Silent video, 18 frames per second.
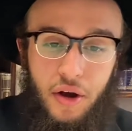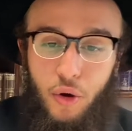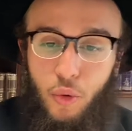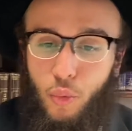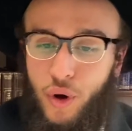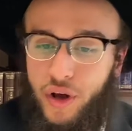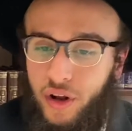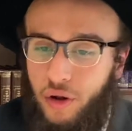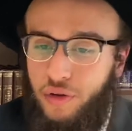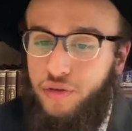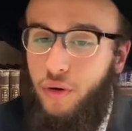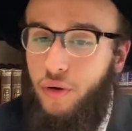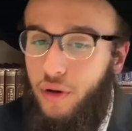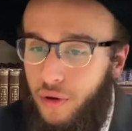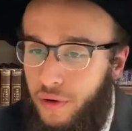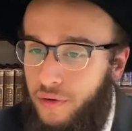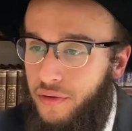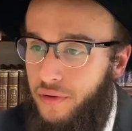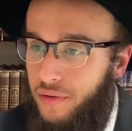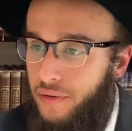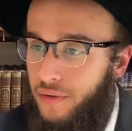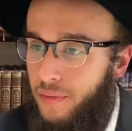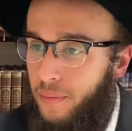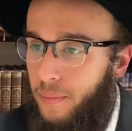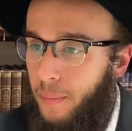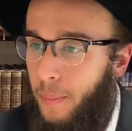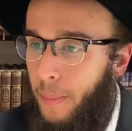We can also learn
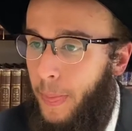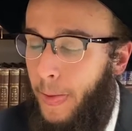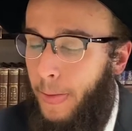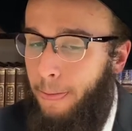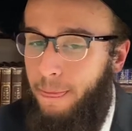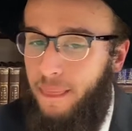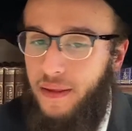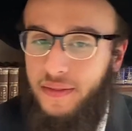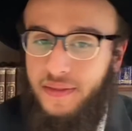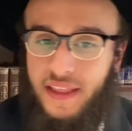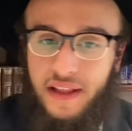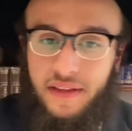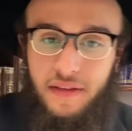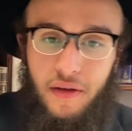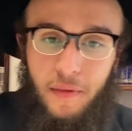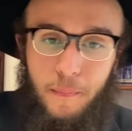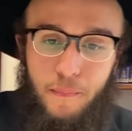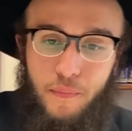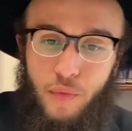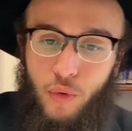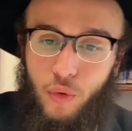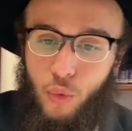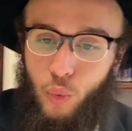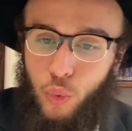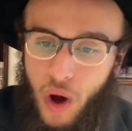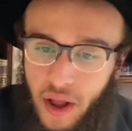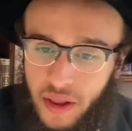that
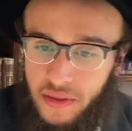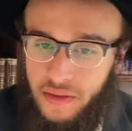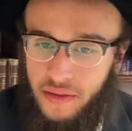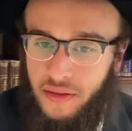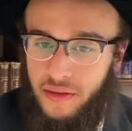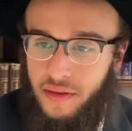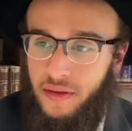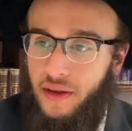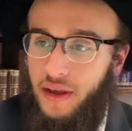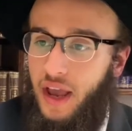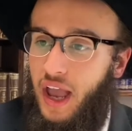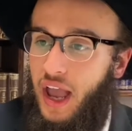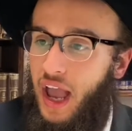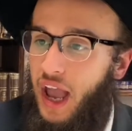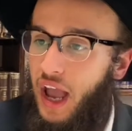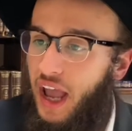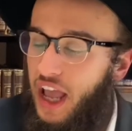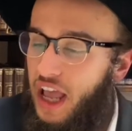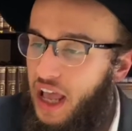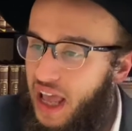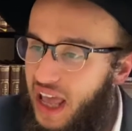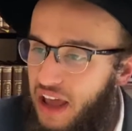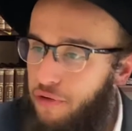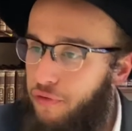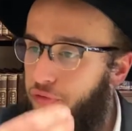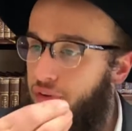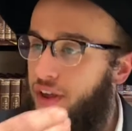one,
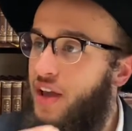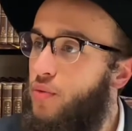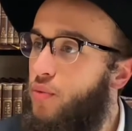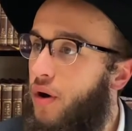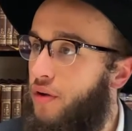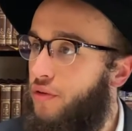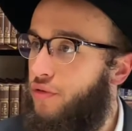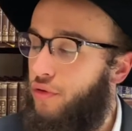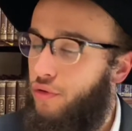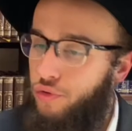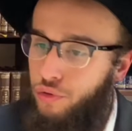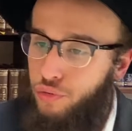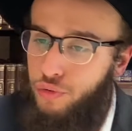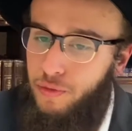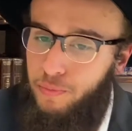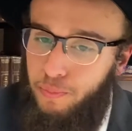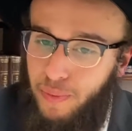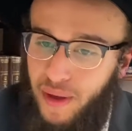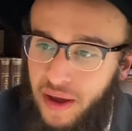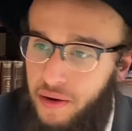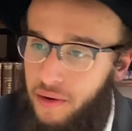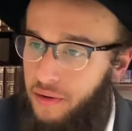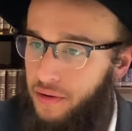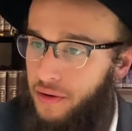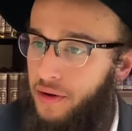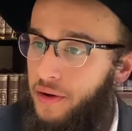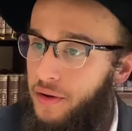if he wants to repair
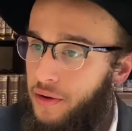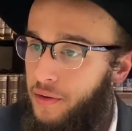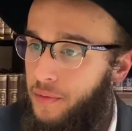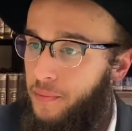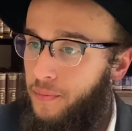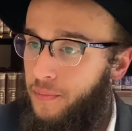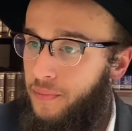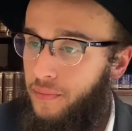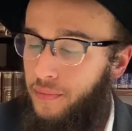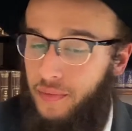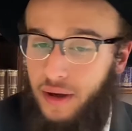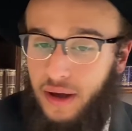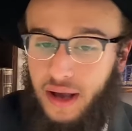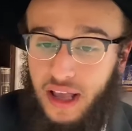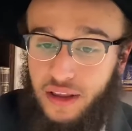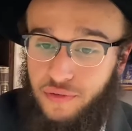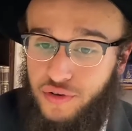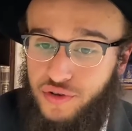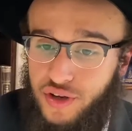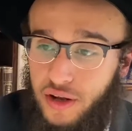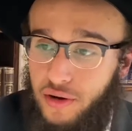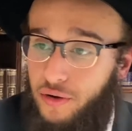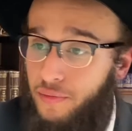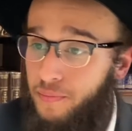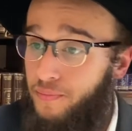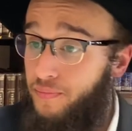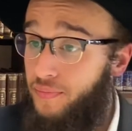chas
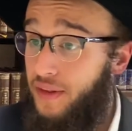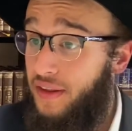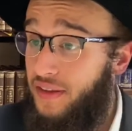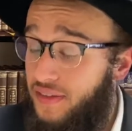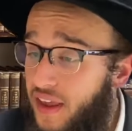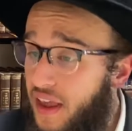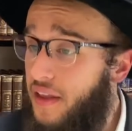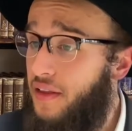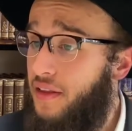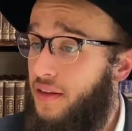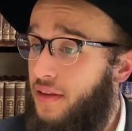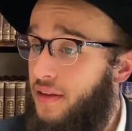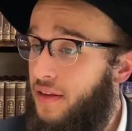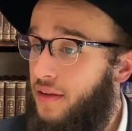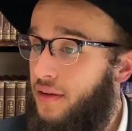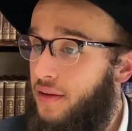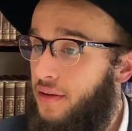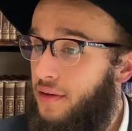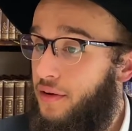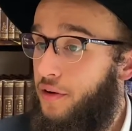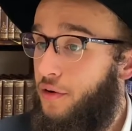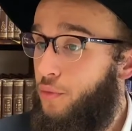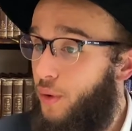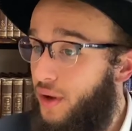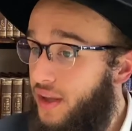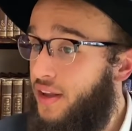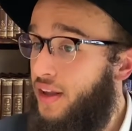v'shalom sin,
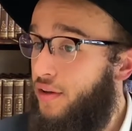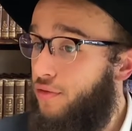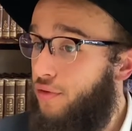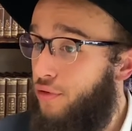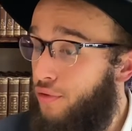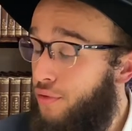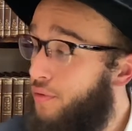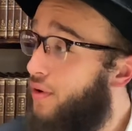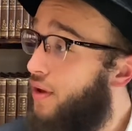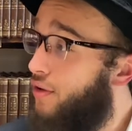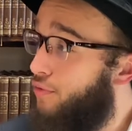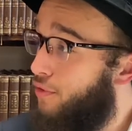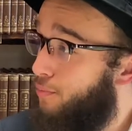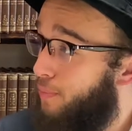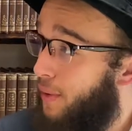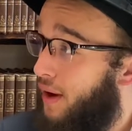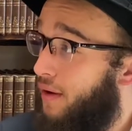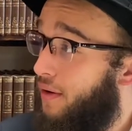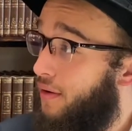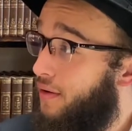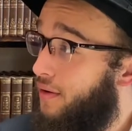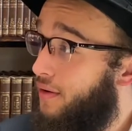what he needs to do is repair,